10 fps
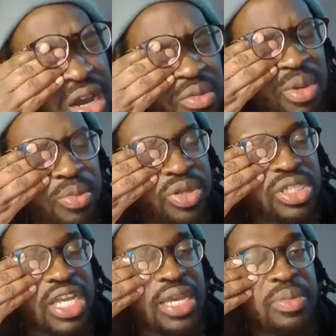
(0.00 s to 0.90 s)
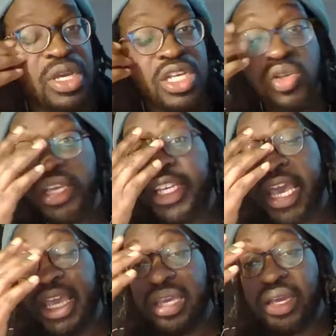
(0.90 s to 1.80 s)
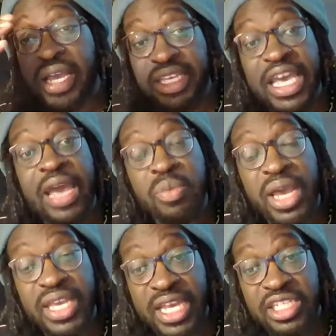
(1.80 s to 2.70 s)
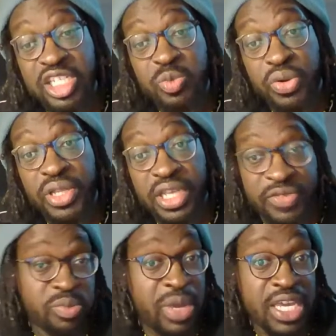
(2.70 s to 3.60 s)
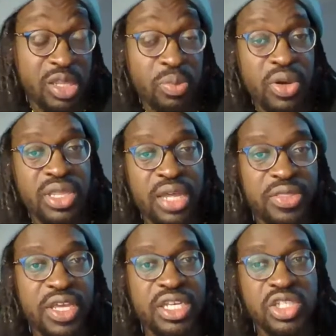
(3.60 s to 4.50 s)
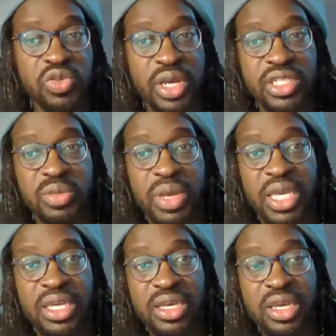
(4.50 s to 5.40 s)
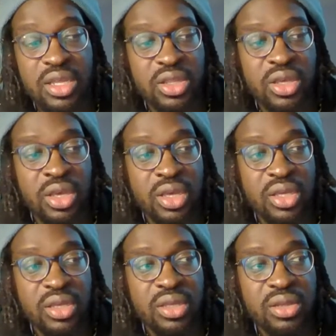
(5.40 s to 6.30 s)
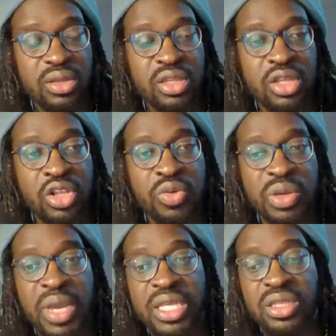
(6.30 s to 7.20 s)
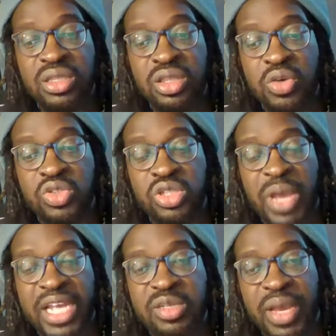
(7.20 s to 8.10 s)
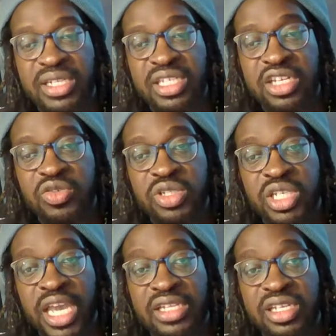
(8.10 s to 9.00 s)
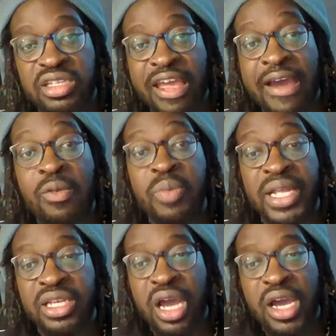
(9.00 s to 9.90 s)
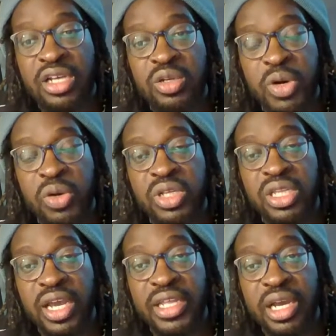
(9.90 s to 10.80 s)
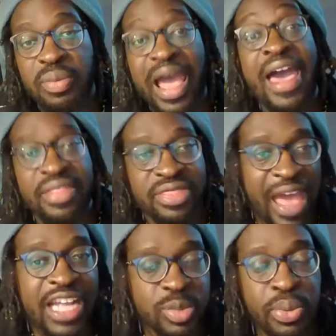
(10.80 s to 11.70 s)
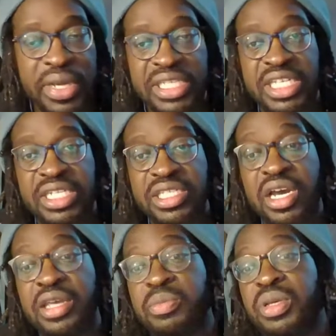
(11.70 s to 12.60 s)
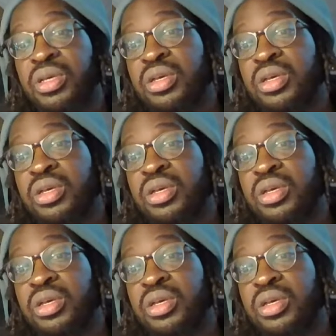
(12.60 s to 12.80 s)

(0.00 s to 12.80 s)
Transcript: can't remember his name. So I get Mike S's point, if he's making the point that I think he's trying to make, that Louis made those back-to-back centuries against a down bad Guyana bowling lineup at that point in time.